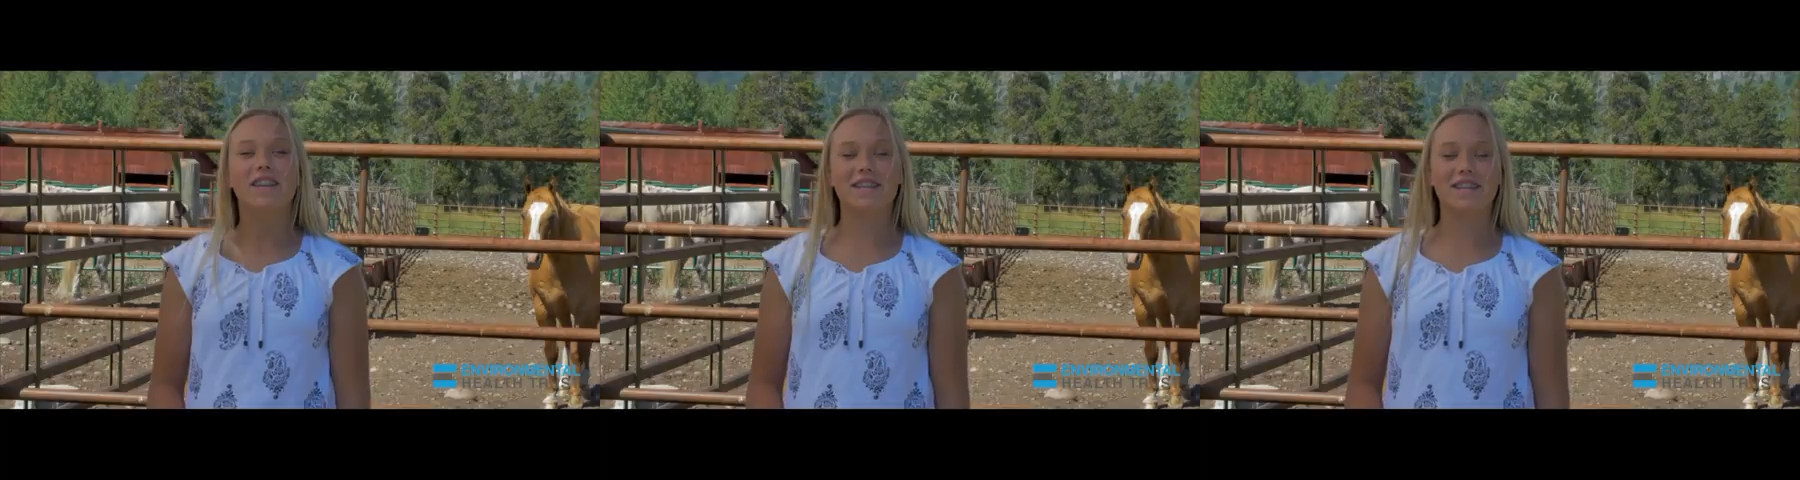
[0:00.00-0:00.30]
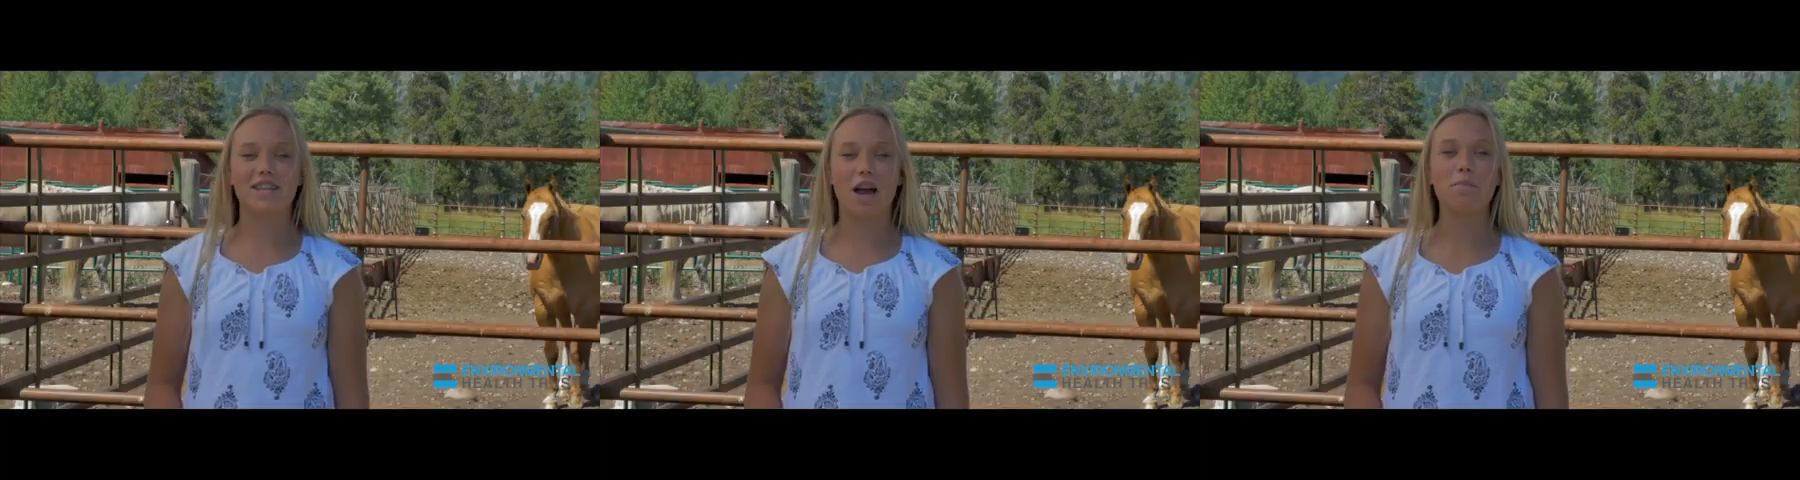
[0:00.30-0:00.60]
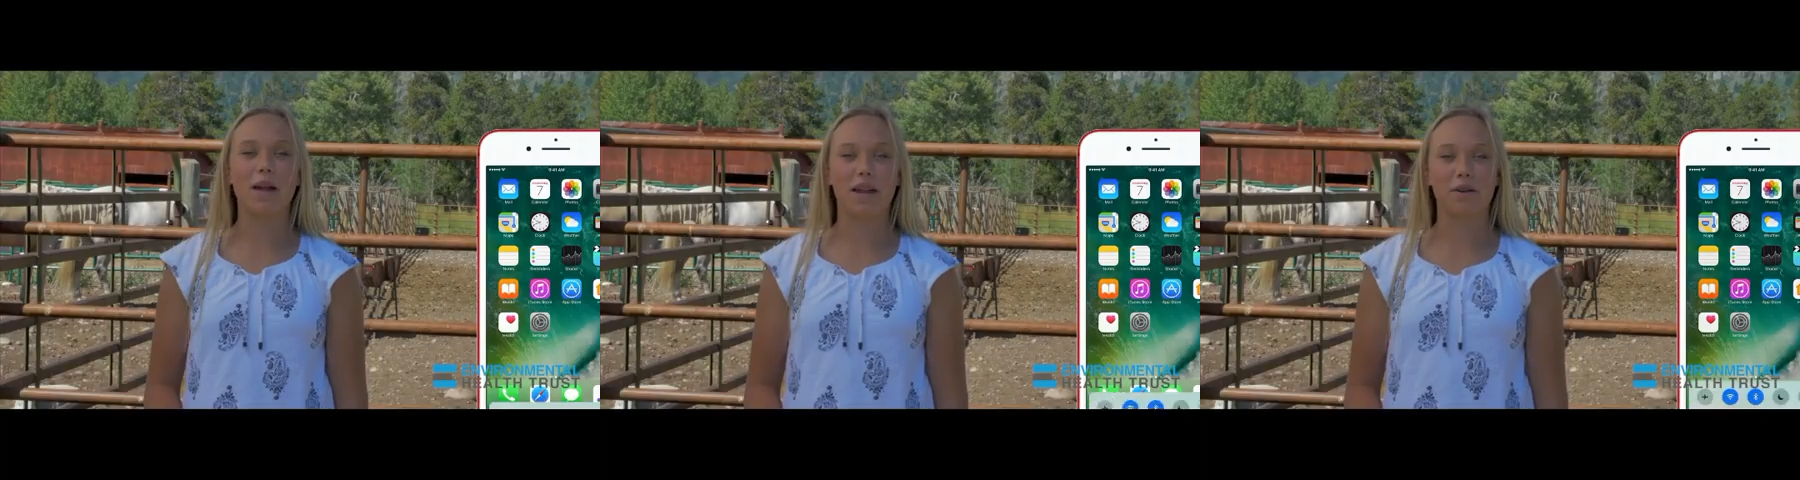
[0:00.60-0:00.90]
stop
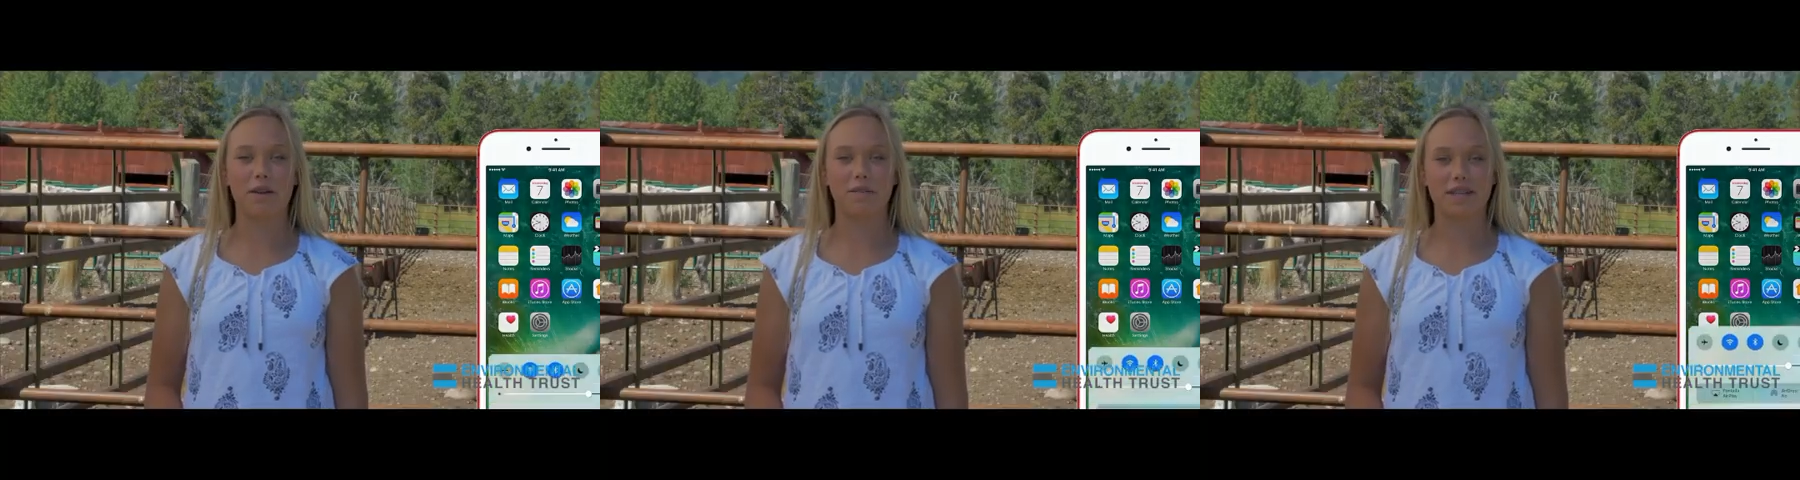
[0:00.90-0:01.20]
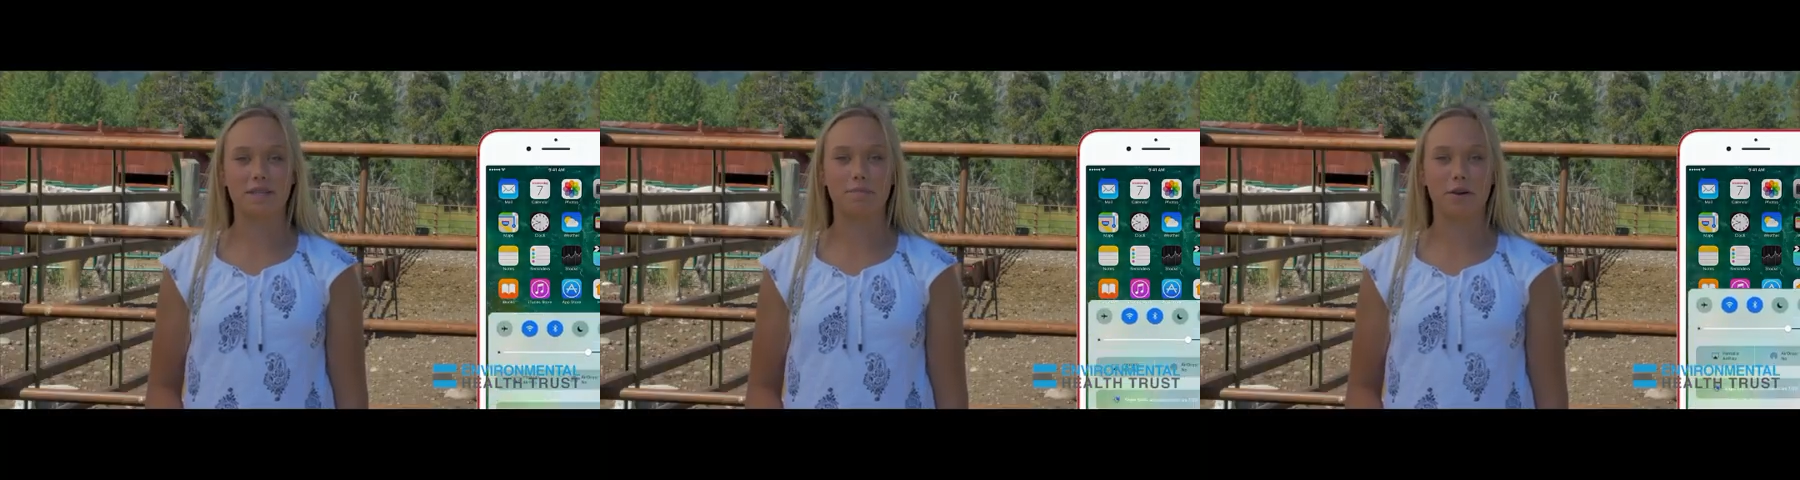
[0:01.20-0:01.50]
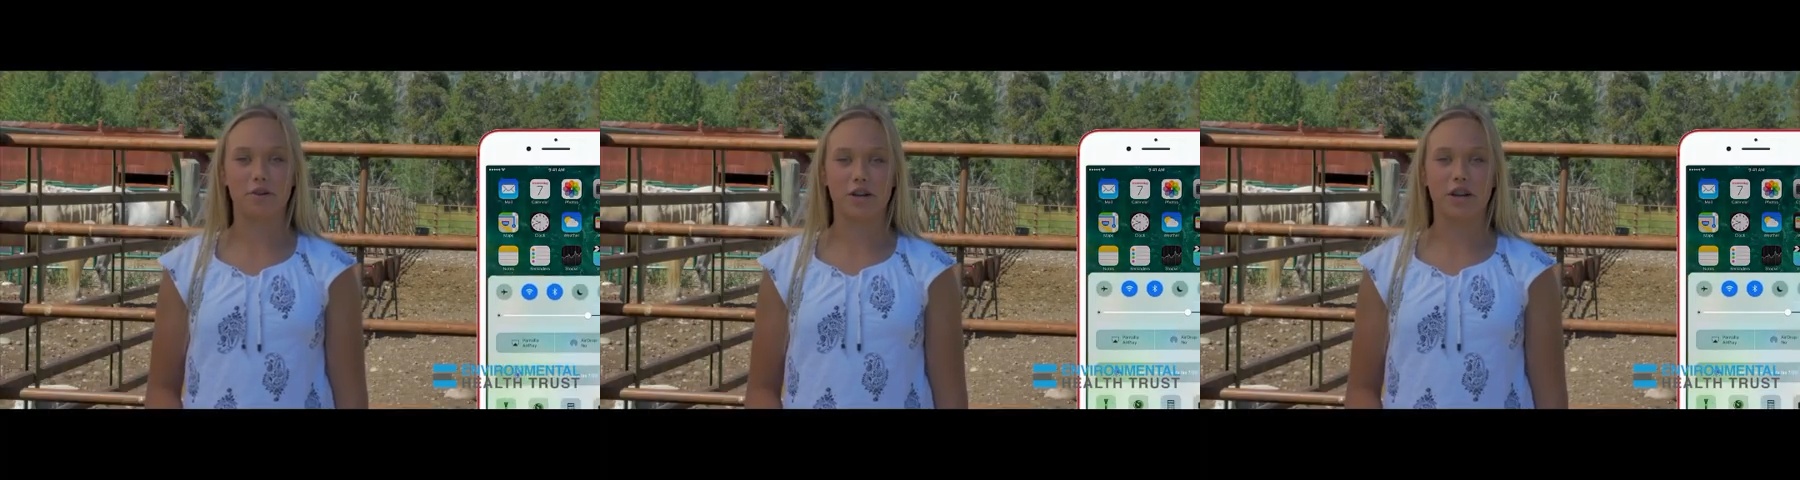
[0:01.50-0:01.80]
microwave
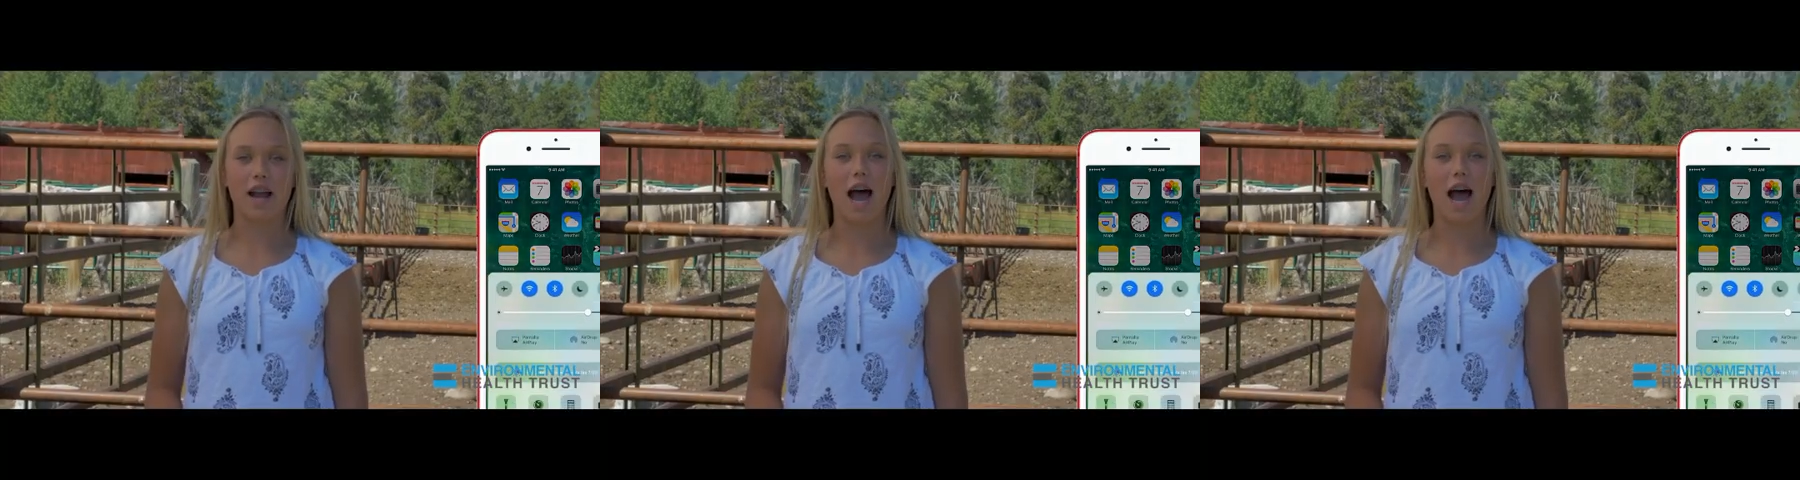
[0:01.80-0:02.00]
exposure,